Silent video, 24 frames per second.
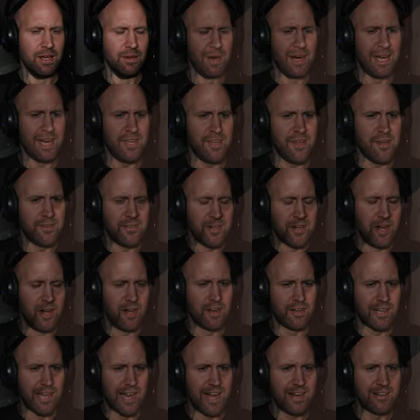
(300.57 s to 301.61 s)
Why do you
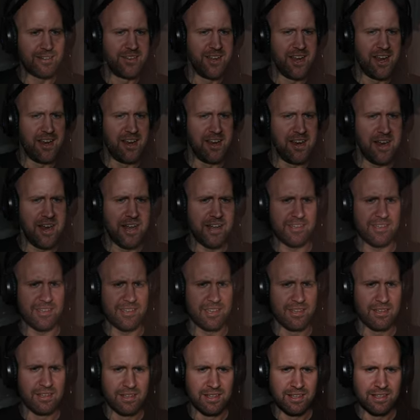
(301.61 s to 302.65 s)
talk like
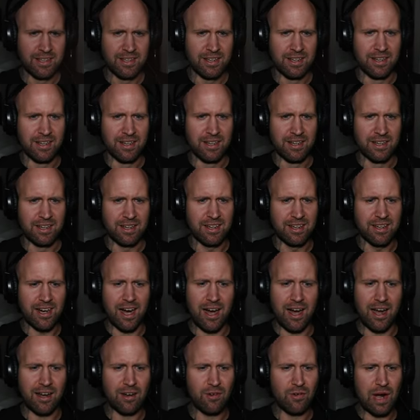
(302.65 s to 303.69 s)
this?
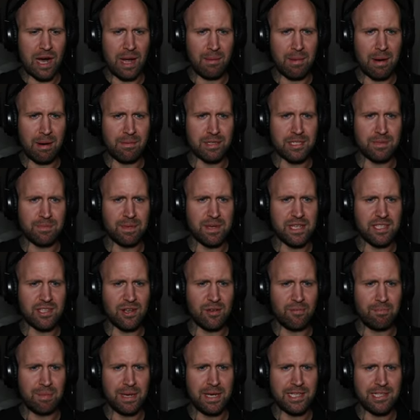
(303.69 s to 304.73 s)
God, Grandma must be
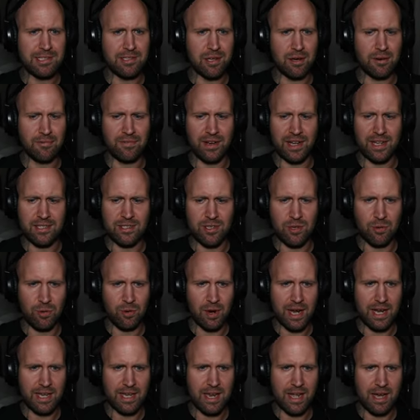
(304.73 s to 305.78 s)
so pissed off at you
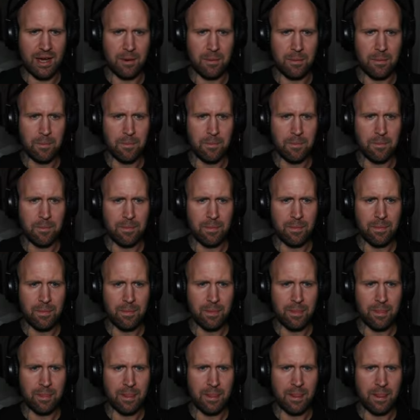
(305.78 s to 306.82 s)
right now.
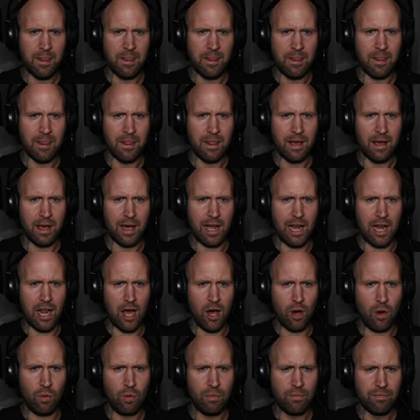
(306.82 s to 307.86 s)

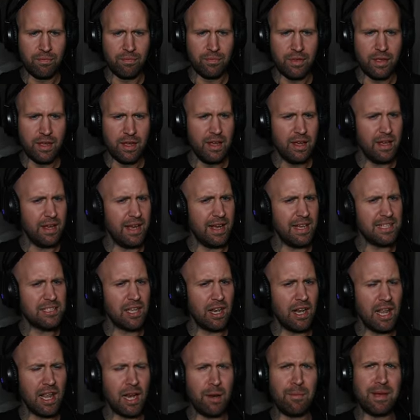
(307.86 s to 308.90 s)
Hello. It's
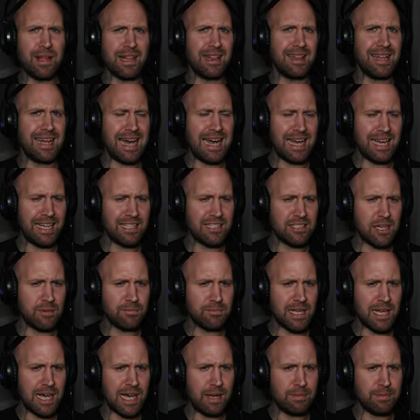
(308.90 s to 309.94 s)
a little bit laggy
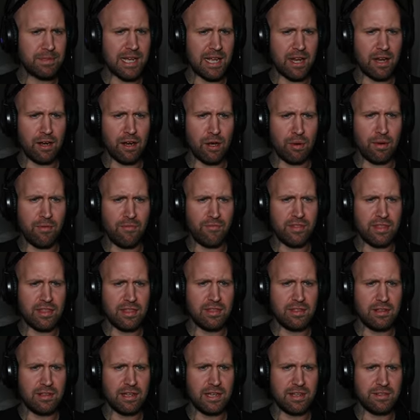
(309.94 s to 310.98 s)
sometimes. I don't know if
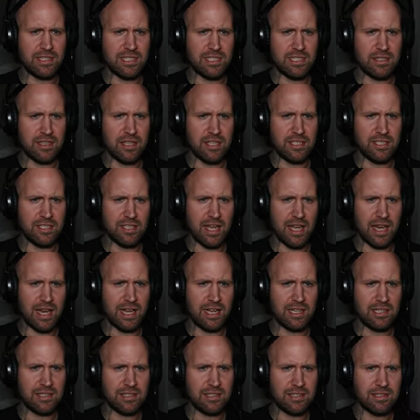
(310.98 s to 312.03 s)
it's the
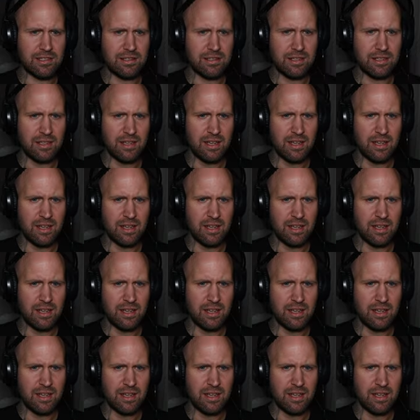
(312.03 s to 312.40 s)
settings.